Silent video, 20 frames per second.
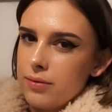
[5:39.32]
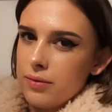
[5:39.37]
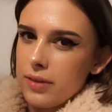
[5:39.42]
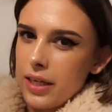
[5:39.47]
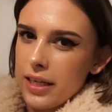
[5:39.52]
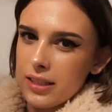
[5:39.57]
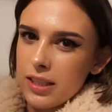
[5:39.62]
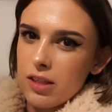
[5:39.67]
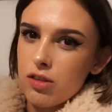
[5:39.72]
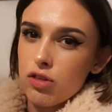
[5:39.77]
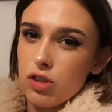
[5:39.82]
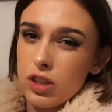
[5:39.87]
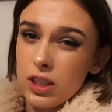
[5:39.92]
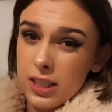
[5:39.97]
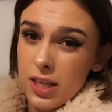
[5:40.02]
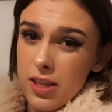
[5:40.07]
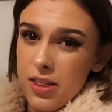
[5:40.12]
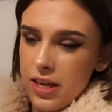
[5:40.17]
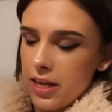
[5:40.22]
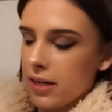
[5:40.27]
like they're
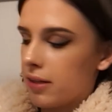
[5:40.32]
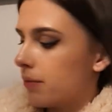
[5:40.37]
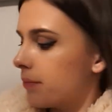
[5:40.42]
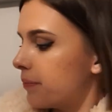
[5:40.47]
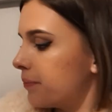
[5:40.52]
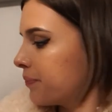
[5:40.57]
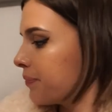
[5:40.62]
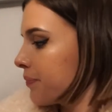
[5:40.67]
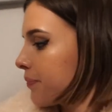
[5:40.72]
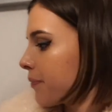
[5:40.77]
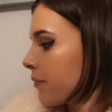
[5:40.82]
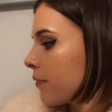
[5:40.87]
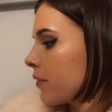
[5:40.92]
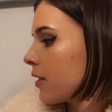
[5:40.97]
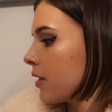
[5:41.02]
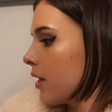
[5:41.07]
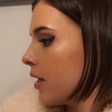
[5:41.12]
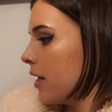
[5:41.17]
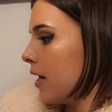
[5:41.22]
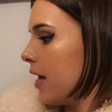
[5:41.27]
really thin.
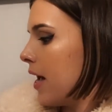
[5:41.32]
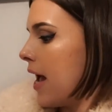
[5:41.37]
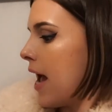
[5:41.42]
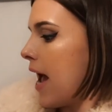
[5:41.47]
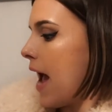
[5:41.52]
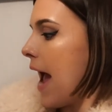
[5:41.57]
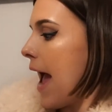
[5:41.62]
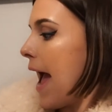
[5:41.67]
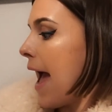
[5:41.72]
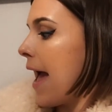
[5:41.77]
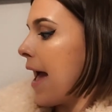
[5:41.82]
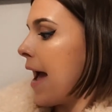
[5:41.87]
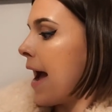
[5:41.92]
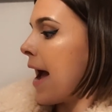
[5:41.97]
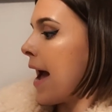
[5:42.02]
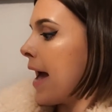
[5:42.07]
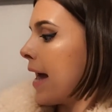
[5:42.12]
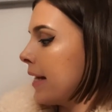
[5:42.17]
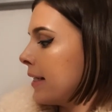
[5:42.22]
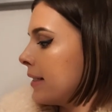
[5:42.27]

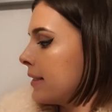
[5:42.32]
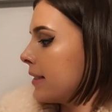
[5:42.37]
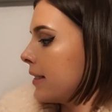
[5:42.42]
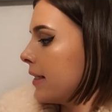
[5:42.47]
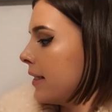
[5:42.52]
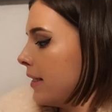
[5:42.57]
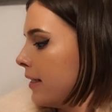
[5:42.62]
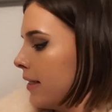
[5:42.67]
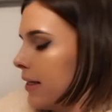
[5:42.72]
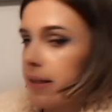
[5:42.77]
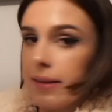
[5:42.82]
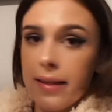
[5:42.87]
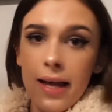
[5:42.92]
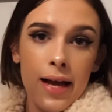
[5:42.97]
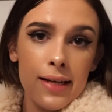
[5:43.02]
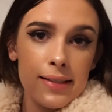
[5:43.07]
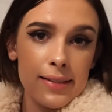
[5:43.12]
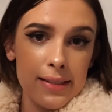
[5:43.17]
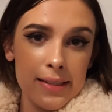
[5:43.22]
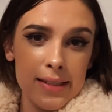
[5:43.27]
And
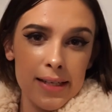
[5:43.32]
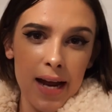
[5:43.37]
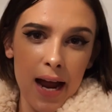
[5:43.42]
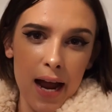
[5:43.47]
lastly,